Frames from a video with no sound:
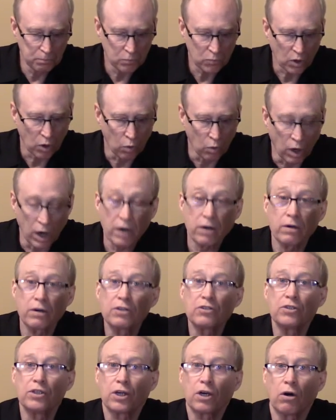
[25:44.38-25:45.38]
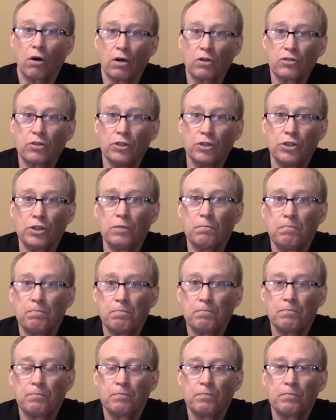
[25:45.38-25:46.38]
Water isn't a carcinogen.
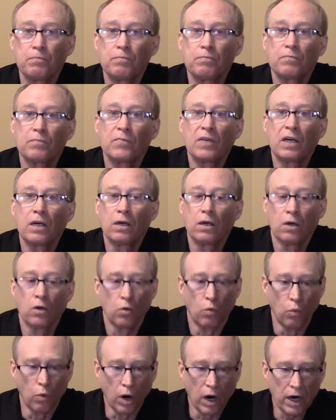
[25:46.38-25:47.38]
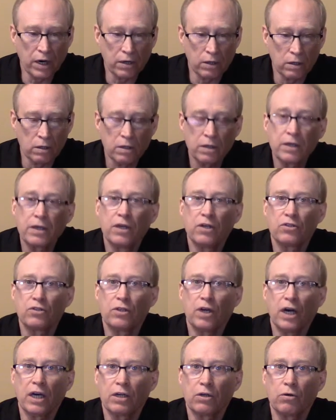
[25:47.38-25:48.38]
Water is
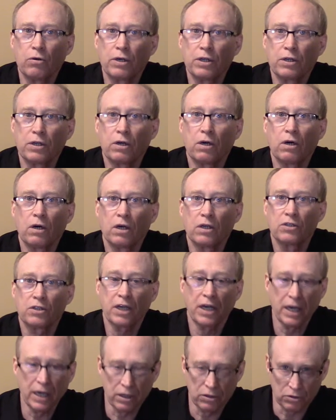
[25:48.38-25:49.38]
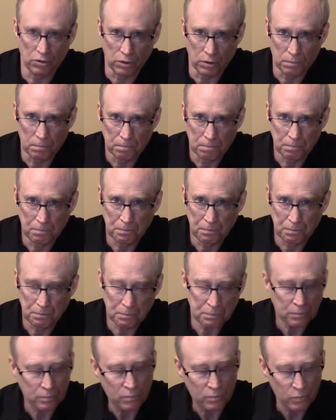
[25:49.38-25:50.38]
not going to cause cancer.
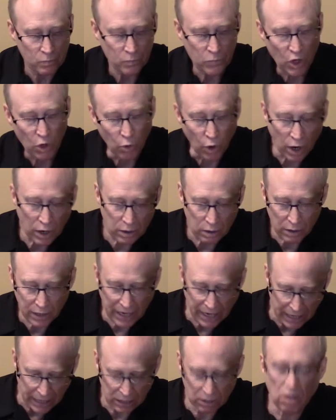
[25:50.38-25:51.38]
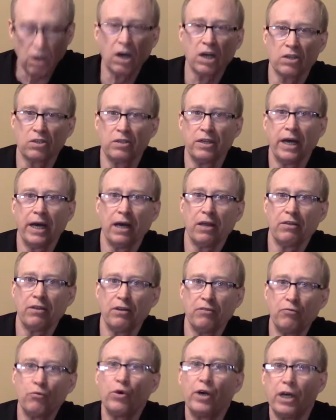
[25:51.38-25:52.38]
Water can cause death
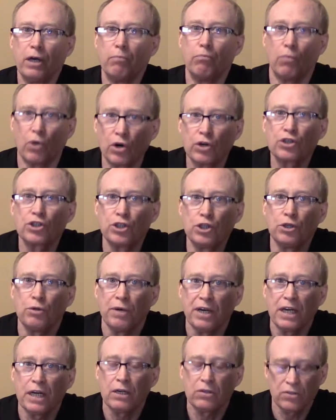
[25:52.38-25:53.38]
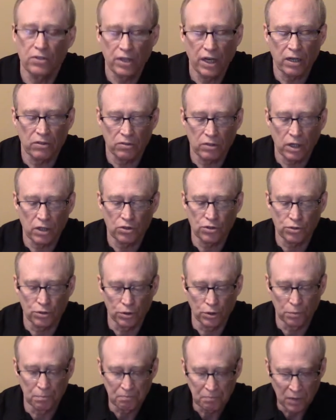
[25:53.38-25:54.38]
if we immerse you in it. Yes, that's true.